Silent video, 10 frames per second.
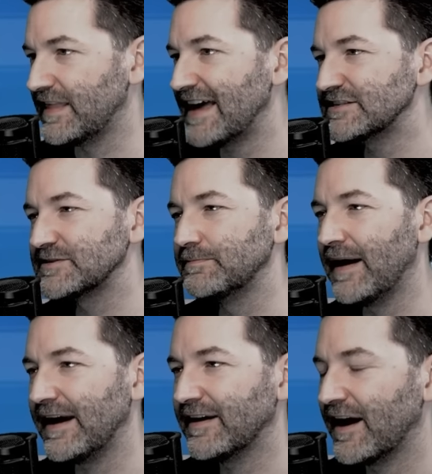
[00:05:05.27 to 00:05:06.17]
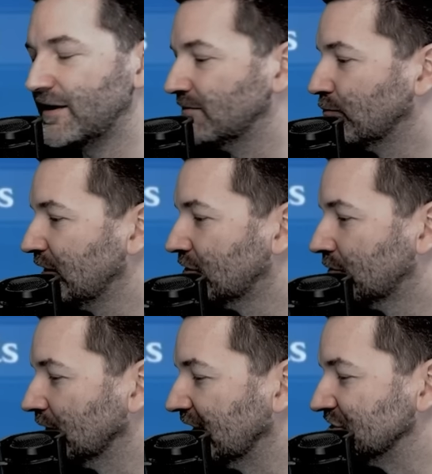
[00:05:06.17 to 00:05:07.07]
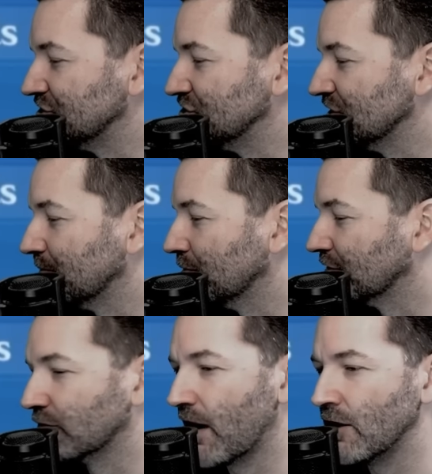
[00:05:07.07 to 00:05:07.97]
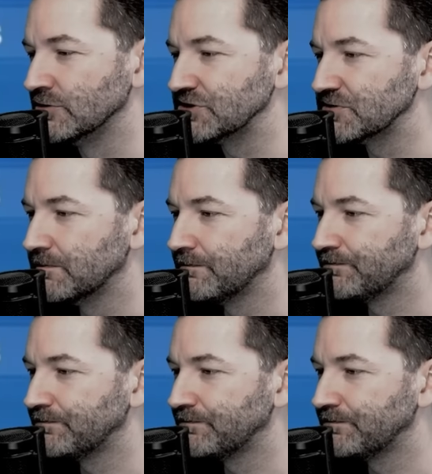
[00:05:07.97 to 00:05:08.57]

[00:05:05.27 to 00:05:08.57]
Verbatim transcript: that's my kind of weird relationship with crowns. Thousand